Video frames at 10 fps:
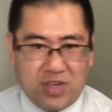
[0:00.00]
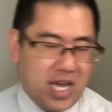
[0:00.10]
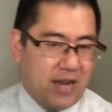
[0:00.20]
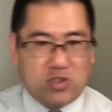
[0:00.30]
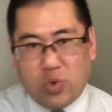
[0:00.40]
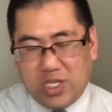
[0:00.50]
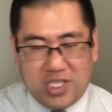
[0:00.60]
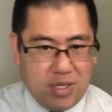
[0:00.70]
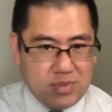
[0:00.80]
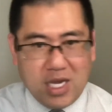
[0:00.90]
You can't have 20
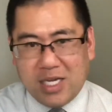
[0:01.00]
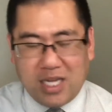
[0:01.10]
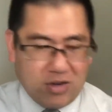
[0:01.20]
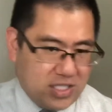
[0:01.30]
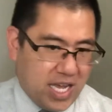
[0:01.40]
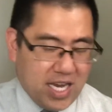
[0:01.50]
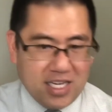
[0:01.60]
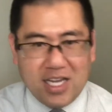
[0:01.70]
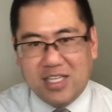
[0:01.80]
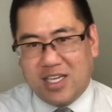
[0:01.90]
teams down to 10,
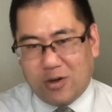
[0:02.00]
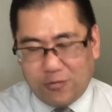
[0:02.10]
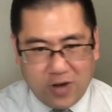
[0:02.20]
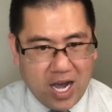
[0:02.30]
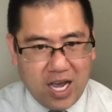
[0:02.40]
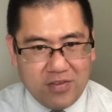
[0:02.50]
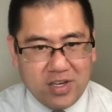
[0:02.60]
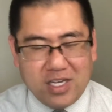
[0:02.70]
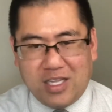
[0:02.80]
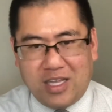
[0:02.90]
down to 5,
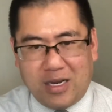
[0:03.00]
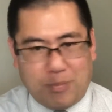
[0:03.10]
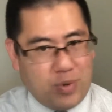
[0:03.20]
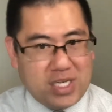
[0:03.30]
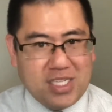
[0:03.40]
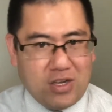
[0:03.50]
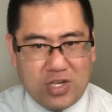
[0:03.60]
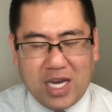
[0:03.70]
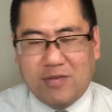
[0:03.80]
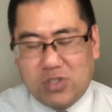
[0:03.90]
and then it breaks down. You
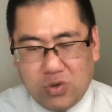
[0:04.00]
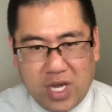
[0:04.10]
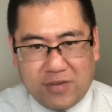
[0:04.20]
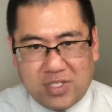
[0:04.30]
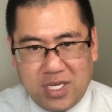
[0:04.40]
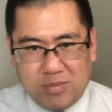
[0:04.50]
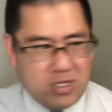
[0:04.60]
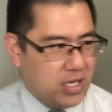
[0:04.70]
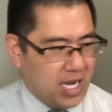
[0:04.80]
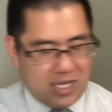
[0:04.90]
can't have two and a half teams. You
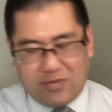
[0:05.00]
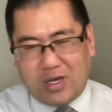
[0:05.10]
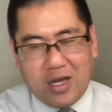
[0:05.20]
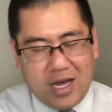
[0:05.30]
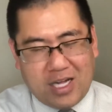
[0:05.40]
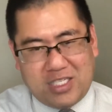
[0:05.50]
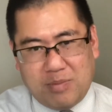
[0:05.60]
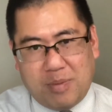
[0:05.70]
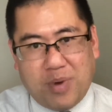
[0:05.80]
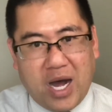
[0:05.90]
can't give a, a team a
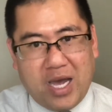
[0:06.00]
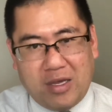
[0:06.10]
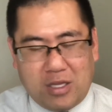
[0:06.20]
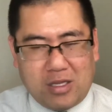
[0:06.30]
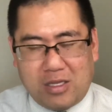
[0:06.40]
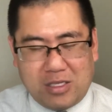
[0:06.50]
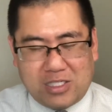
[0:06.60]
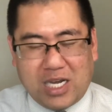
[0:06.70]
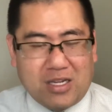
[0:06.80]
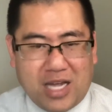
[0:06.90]
bye in the, the
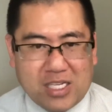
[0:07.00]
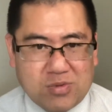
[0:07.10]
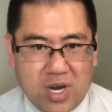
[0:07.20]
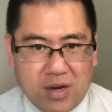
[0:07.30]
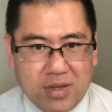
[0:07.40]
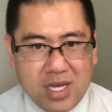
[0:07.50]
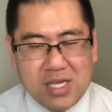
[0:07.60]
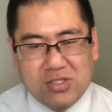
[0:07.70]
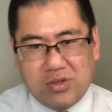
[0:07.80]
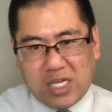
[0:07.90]
second to last round.
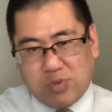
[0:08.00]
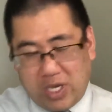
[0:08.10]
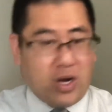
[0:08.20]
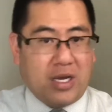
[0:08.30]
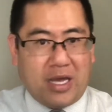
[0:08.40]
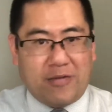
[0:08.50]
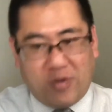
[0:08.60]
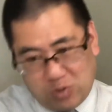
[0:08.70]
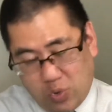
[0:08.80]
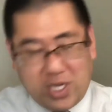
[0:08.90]
So that's why you got to get from
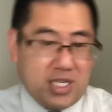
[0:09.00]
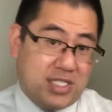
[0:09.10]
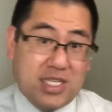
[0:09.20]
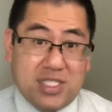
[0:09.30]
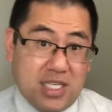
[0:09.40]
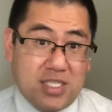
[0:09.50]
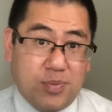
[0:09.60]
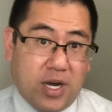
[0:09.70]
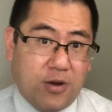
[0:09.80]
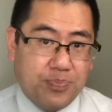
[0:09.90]
20 to 16
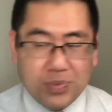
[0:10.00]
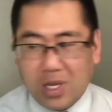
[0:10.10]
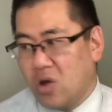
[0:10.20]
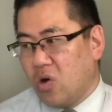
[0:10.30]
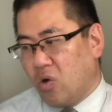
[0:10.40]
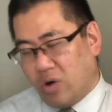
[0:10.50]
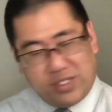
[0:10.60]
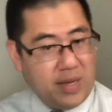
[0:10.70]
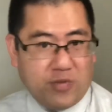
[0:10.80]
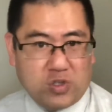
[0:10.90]
somehow. Or
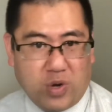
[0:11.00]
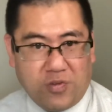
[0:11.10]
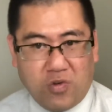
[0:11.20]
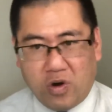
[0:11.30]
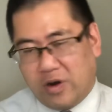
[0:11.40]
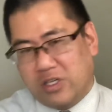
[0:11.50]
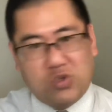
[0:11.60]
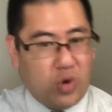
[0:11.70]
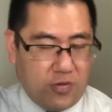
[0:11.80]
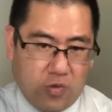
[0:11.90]
same for 24.
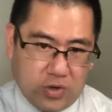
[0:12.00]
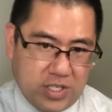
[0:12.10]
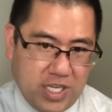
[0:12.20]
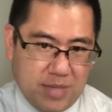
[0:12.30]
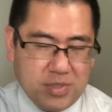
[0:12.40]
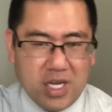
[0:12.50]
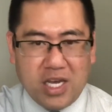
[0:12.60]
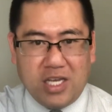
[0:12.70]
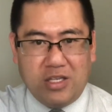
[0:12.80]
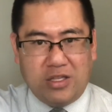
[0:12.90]
24 teams,
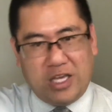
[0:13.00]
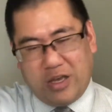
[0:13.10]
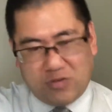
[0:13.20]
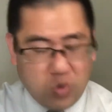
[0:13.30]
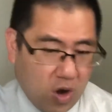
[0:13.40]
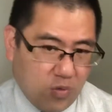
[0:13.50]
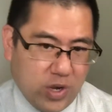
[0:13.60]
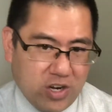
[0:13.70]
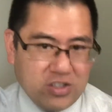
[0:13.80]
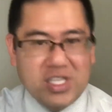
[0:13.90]
then you have 12
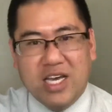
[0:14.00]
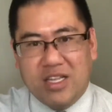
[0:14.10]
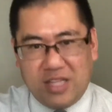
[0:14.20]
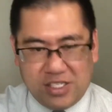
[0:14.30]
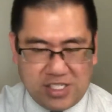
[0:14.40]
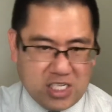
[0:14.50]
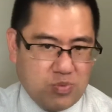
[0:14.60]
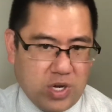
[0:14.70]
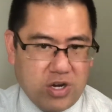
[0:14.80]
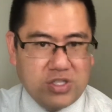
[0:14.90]
winners, then six
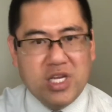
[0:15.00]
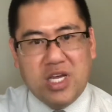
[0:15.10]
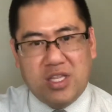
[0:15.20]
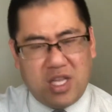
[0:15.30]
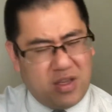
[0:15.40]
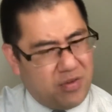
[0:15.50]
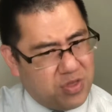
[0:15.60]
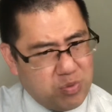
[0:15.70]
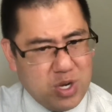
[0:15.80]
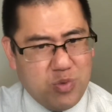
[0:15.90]
winners, then you have
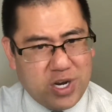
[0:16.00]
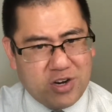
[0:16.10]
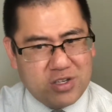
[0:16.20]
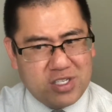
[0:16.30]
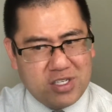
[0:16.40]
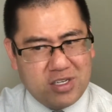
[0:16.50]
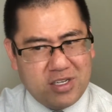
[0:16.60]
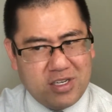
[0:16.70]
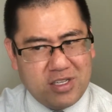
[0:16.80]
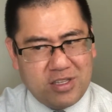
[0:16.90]
three winners,
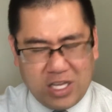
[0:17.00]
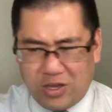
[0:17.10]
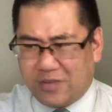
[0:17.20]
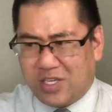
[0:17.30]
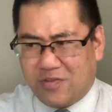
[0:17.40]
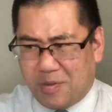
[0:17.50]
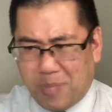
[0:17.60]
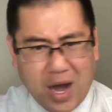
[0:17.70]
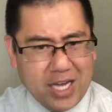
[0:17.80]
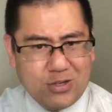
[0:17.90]
then you have to give a
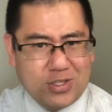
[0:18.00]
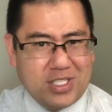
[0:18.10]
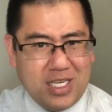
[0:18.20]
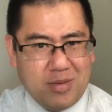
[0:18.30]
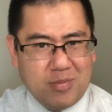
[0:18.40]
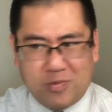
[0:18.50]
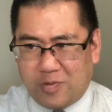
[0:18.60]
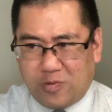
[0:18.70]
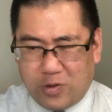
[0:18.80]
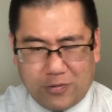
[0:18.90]
bye to a team
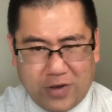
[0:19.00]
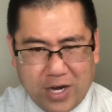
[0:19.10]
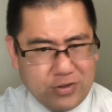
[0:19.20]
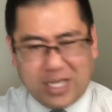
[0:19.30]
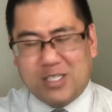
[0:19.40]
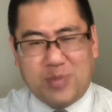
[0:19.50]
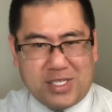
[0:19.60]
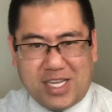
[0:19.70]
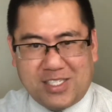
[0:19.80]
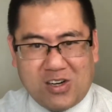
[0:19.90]
for the final. That doesn't make
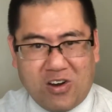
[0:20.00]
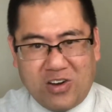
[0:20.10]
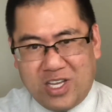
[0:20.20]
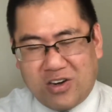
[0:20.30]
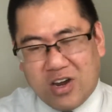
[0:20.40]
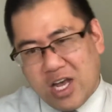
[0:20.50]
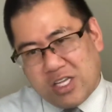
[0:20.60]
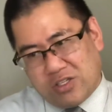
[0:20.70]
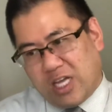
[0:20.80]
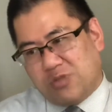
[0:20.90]
sense at all either.
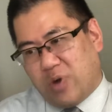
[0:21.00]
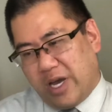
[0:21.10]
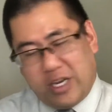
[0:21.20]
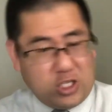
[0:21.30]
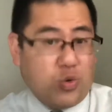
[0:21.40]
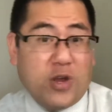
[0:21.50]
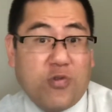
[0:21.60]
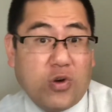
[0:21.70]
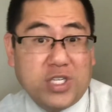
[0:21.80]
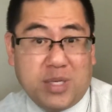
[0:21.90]
So that's why in a
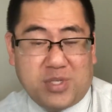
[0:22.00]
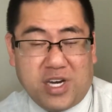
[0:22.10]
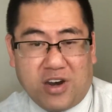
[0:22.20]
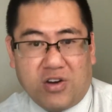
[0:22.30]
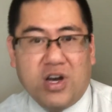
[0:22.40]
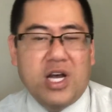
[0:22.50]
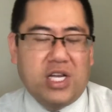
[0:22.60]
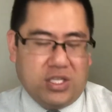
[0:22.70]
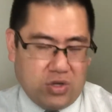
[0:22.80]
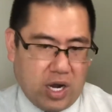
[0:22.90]
24 team scenario,
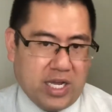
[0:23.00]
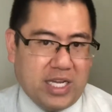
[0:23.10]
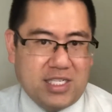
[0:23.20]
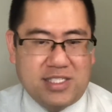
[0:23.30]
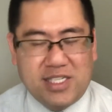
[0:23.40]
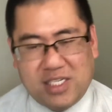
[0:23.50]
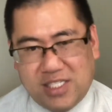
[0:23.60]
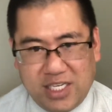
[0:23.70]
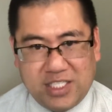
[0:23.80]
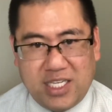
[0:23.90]
you got to get to
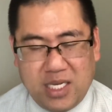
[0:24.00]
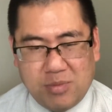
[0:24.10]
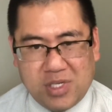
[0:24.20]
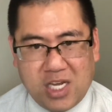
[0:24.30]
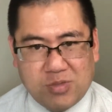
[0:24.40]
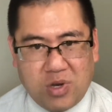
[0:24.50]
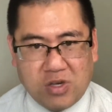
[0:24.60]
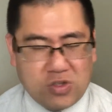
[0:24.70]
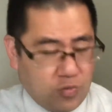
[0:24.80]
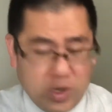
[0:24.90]
16 teams as well.
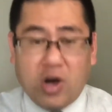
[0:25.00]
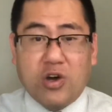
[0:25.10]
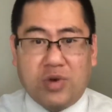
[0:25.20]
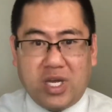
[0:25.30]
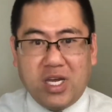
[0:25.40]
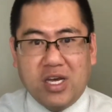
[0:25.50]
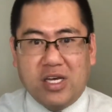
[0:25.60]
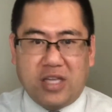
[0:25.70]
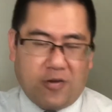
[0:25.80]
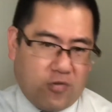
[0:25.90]
So if we all agree
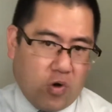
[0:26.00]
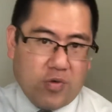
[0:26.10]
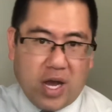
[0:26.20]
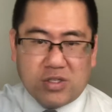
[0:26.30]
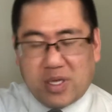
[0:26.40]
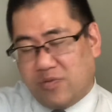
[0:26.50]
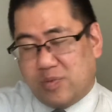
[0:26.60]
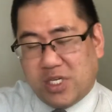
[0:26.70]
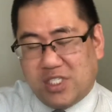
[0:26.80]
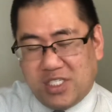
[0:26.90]
that four rounds come from
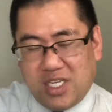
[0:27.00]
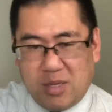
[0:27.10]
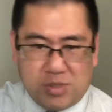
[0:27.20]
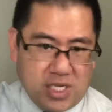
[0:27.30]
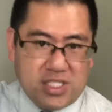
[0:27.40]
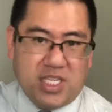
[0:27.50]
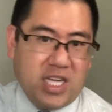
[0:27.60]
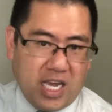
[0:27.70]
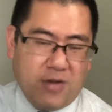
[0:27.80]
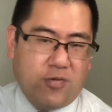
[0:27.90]
16 teams, 16,
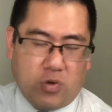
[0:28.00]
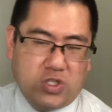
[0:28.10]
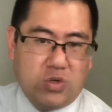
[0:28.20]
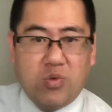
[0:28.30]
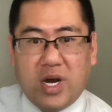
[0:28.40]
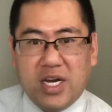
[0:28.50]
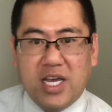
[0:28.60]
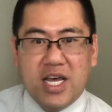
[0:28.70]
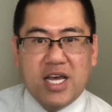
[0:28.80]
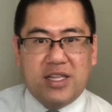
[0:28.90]
8, 4, 2, 1,
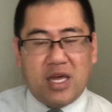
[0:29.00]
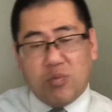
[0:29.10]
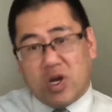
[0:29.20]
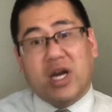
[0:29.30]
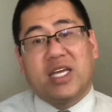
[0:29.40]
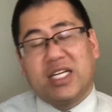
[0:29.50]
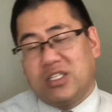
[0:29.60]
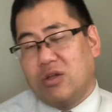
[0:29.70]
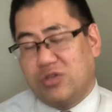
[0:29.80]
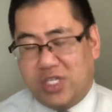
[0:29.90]
then we got to get to
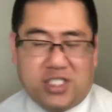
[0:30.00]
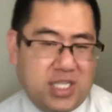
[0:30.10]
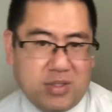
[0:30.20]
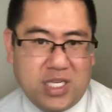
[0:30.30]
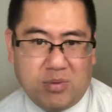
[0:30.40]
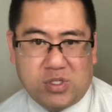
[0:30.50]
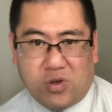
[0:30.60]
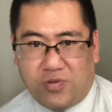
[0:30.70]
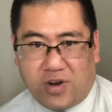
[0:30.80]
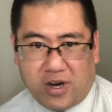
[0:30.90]
those 16 teams so
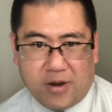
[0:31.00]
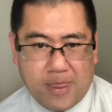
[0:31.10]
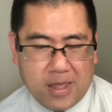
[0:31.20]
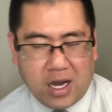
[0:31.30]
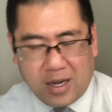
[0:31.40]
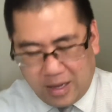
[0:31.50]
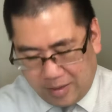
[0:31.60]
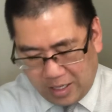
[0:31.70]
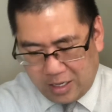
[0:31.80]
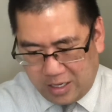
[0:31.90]
far uh,
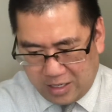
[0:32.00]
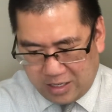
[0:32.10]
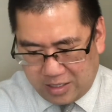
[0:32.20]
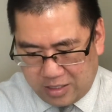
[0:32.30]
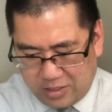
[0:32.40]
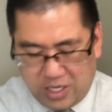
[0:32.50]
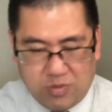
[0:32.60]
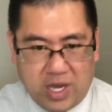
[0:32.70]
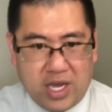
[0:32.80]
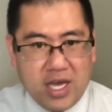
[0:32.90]
in, a, in a clean
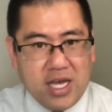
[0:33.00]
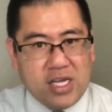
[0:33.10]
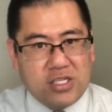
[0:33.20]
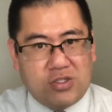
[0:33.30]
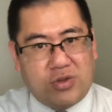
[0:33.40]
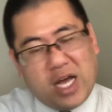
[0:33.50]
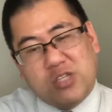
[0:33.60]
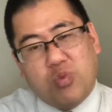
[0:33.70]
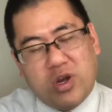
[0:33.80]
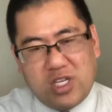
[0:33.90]
way. So
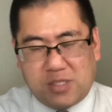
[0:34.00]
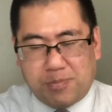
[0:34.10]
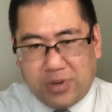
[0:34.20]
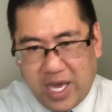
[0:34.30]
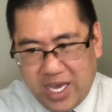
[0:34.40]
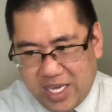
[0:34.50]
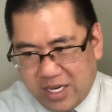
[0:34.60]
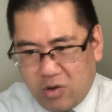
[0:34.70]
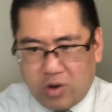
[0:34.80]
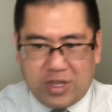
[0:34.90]
that's where these play in,
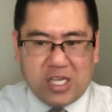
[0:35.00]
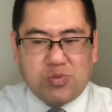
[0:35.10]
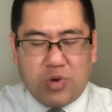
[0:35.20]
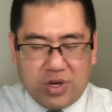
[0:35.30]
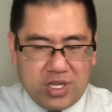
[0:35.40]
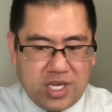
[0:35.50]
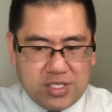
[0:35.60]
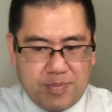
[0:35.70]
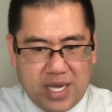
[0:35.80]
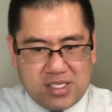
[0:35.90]
or that's where these
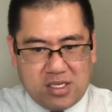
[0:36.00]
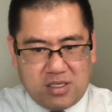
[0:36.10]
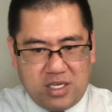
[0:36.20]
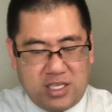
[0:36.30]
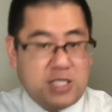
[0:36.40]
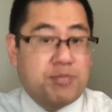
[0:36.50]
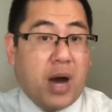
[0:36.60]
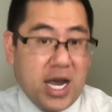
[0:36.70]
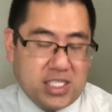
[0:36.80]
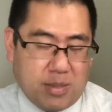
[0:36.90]
basically, these
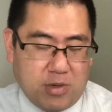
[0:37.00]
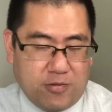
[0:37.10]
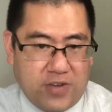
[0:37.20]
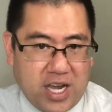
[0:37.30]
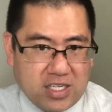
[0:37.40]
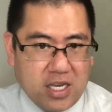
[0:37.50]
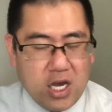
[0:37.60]
buys come into effect.